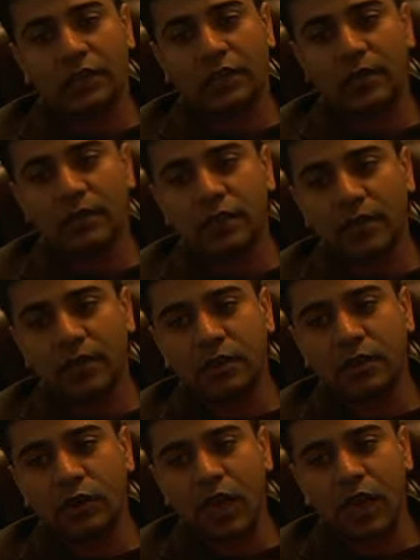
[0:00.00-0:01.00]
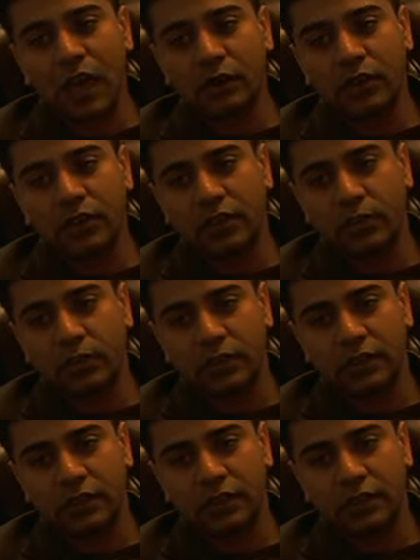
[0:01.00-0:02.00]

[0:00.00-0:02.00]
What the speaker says: sometimes they will allow interpreters